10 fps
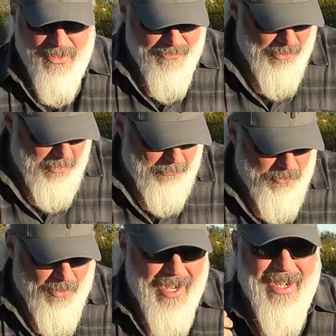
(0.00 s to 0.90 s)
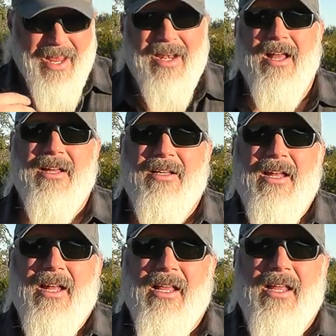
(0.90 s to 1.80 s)
They've held up great, and a
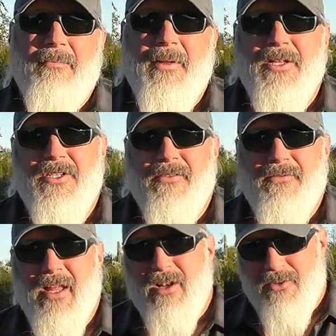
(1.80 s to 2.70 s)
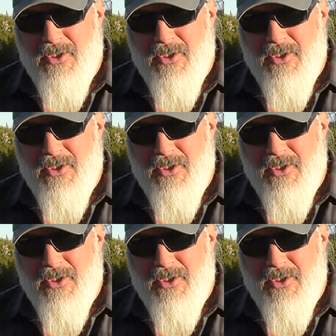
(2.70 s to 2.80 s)
LAPG flannel.